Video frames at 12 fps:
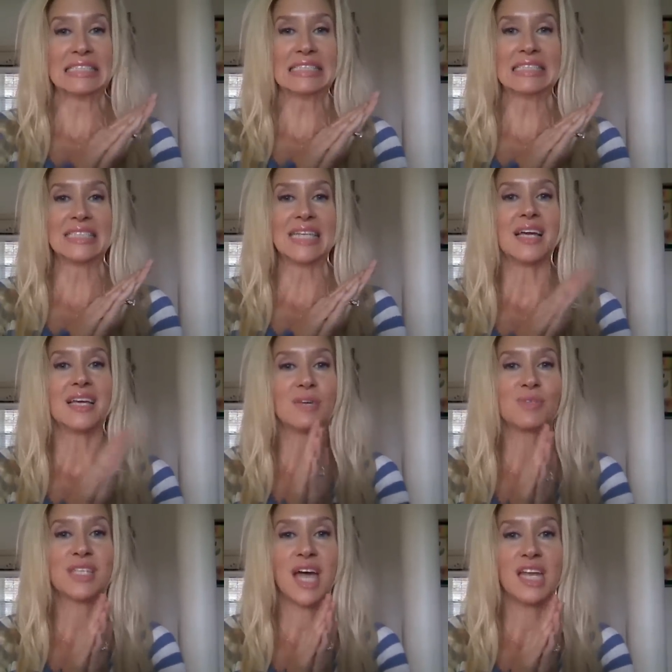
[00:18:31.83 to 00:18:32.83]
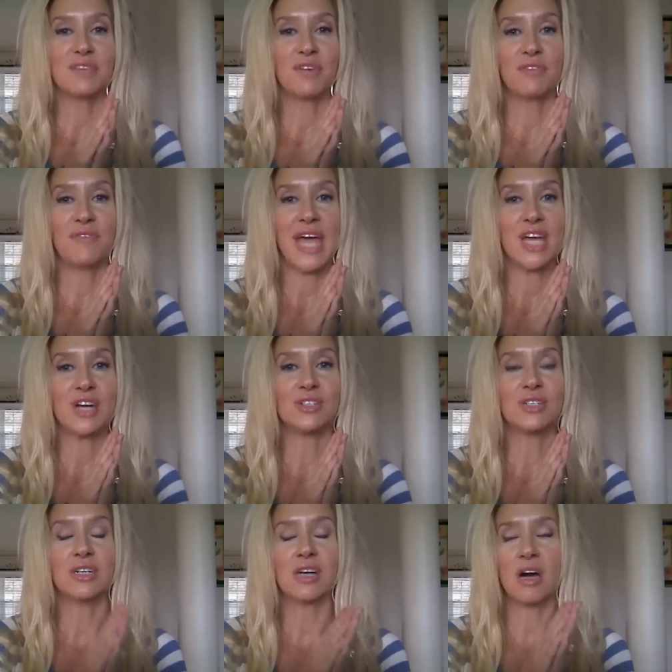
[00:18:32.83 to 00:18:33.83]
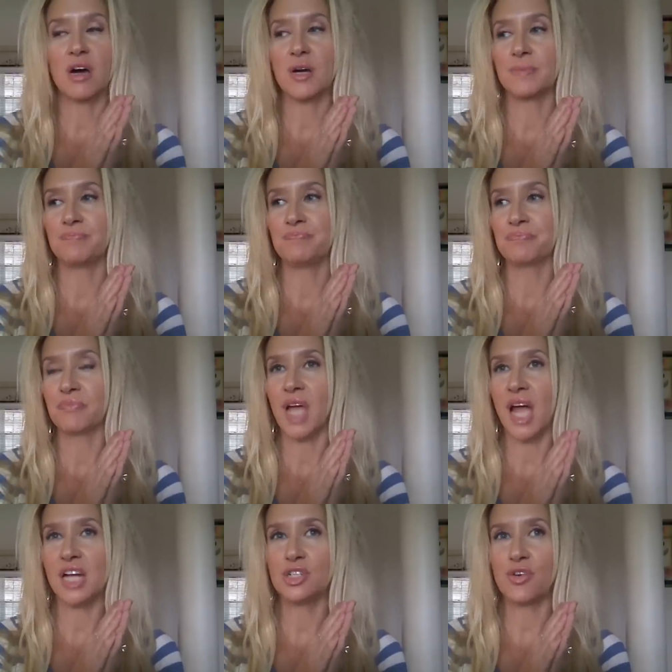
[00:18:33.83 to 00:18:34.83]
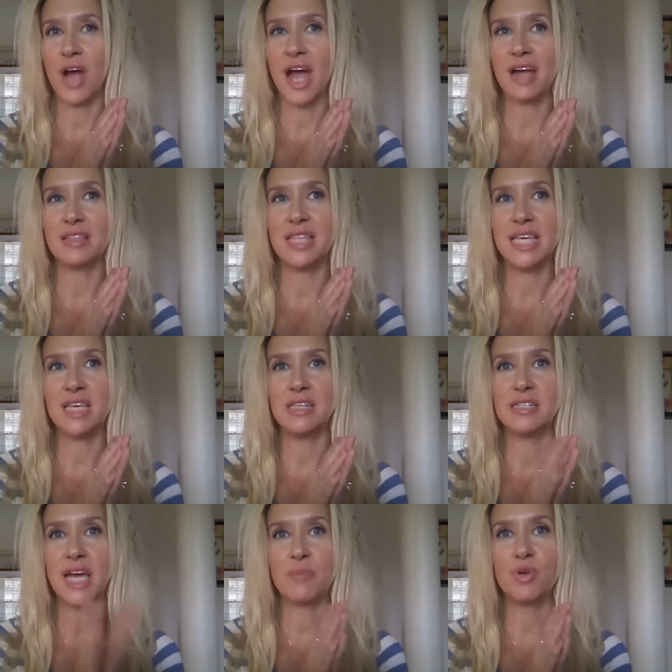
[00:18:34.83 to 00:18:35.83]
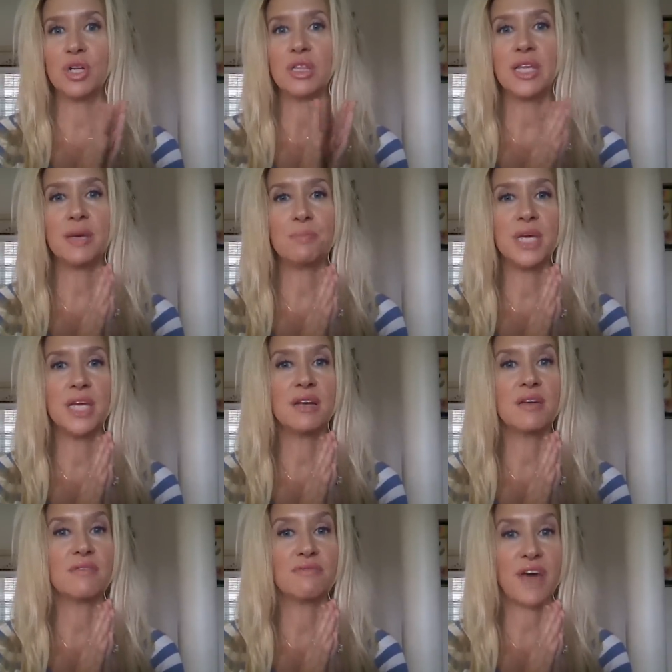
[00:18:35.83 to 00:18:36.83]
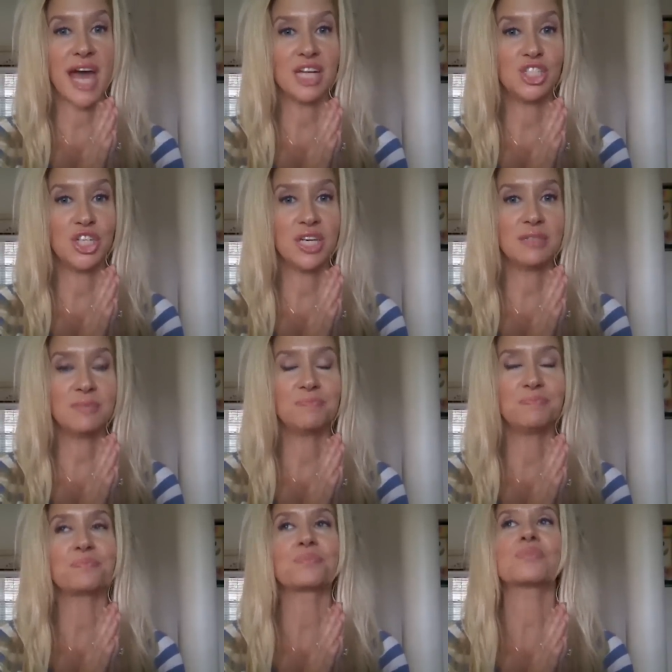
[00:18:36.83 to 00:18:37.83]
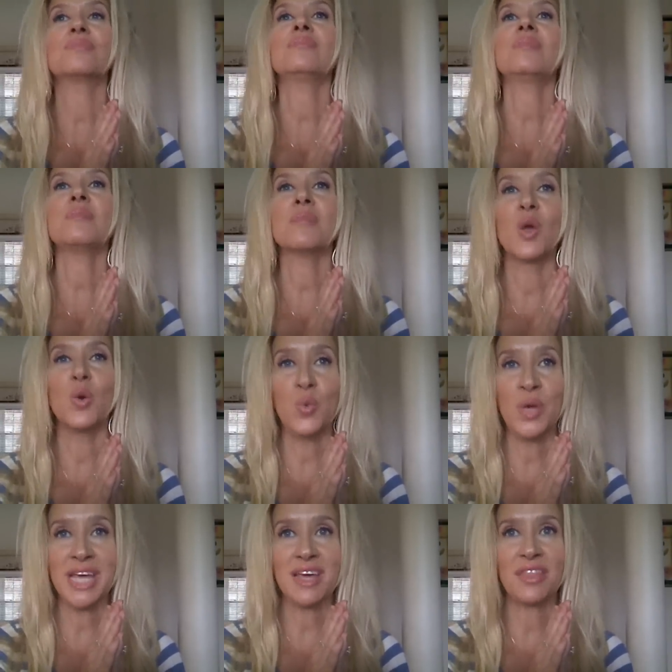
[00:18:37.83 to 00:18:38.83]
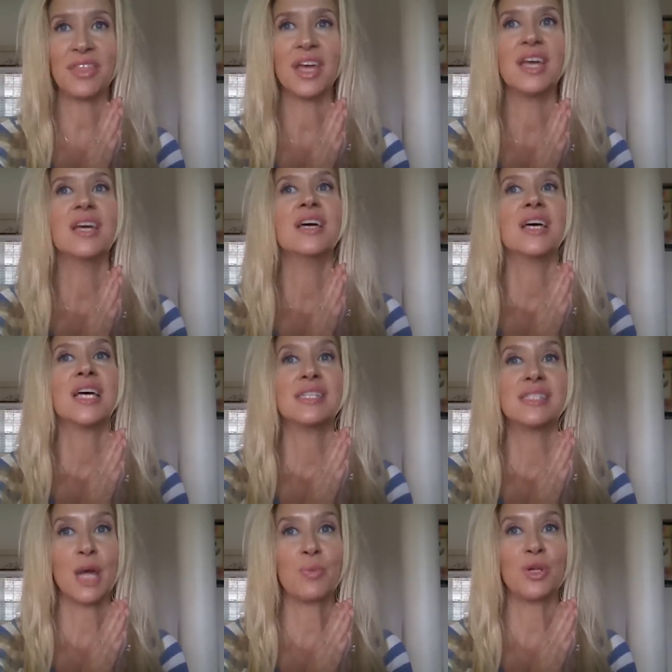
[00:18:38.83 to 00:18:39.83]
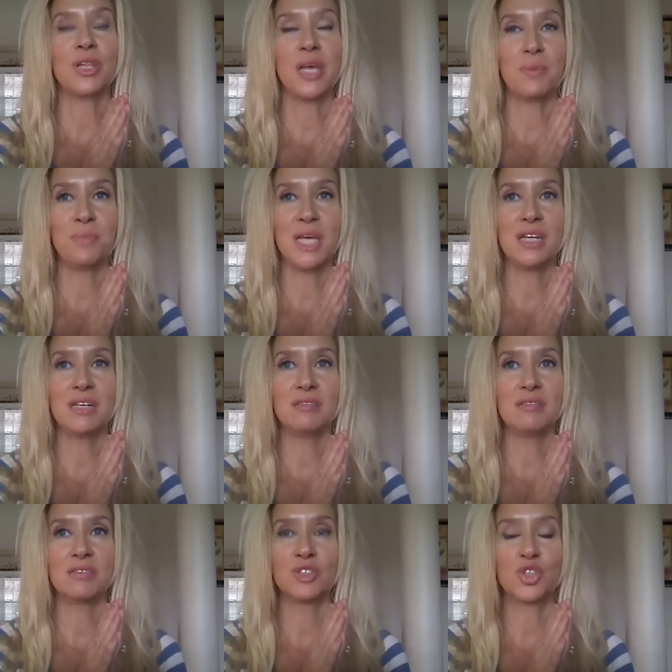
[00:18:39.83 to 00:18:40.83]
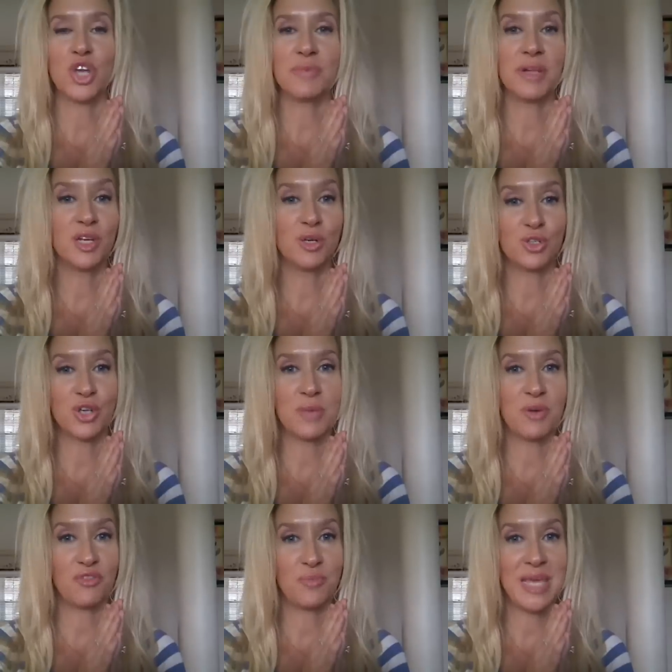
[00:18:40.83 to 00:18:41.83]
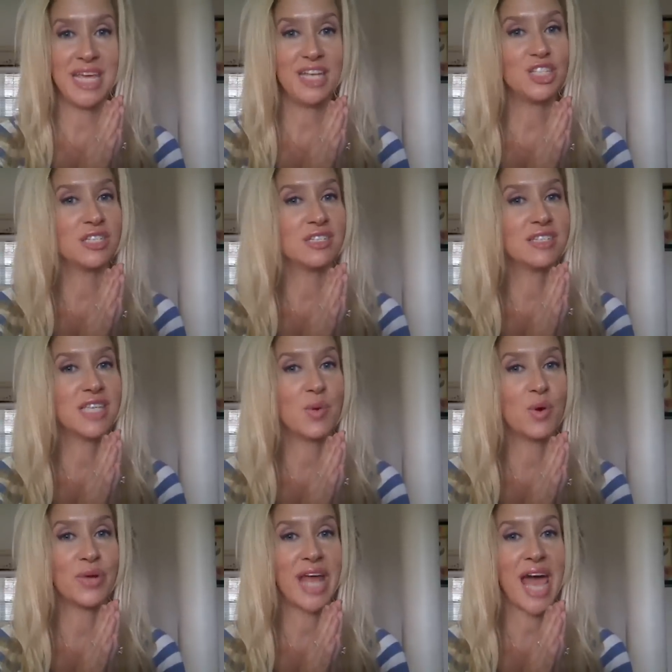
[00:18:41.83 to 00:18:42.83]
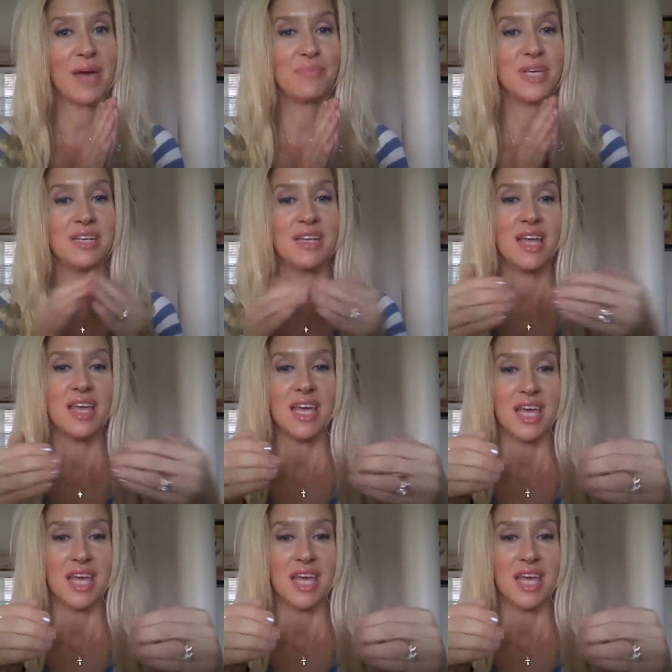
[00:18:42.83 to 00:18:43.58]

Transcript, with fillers: Ooh, it was kind of a fail. Um, I tried the Deborah Lippmann Fashion with Deborah Lippmann Dream a Little Dream of Me just to see what would happen